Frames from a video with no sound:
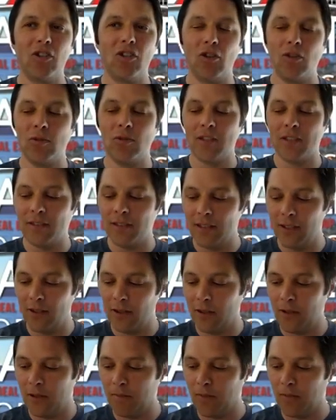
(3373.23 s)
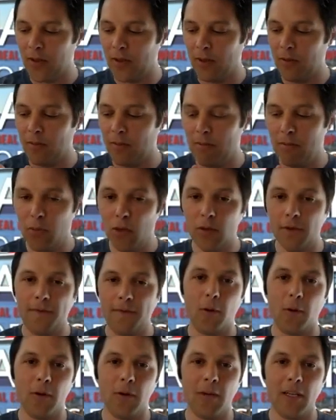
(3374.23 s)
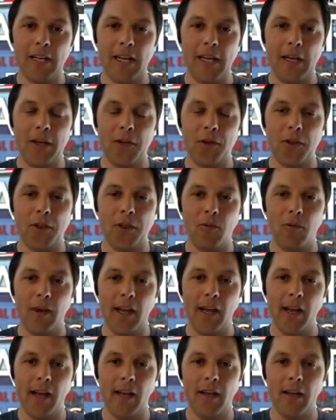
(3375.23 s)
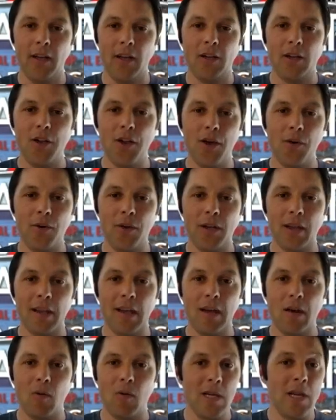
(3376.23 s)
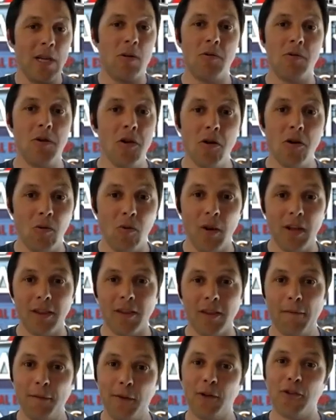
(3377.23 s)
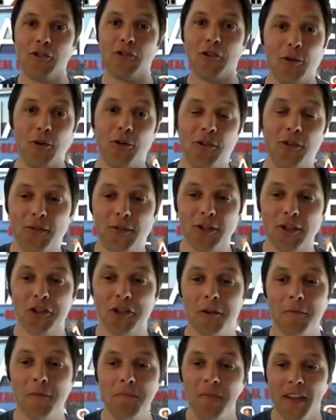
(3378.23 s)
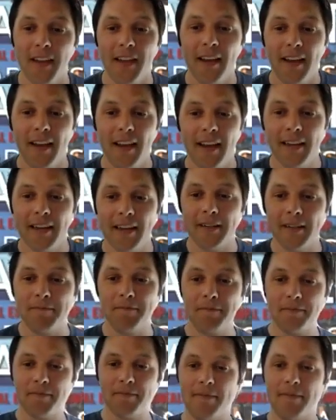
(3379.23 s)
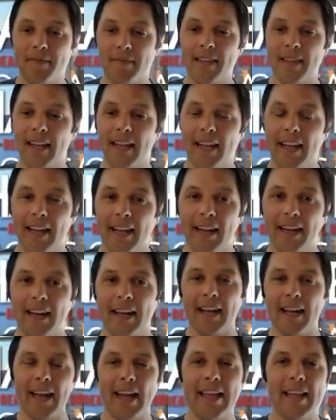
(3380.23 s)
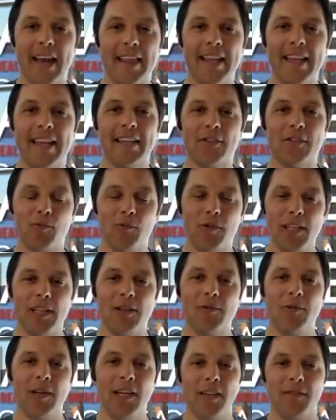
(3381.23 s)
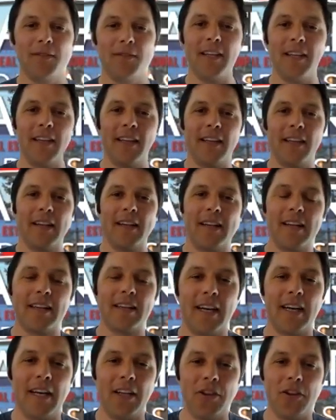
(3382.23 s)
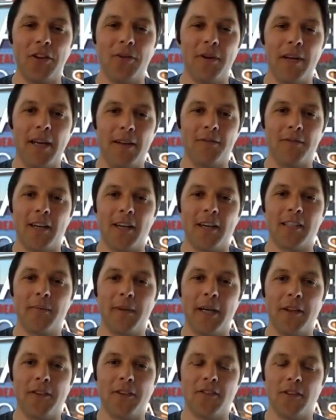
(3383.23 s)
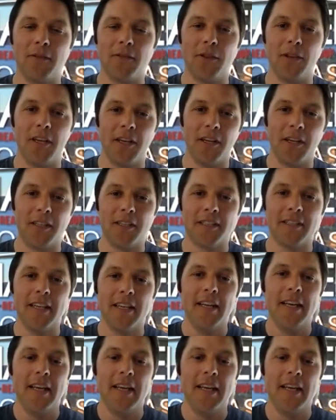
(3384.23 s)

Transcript: still move forward in a healthy way, knowing that we don't know what the future holds for sure. And I think it's really relevant. Kyle, you and I have talked about this over the years.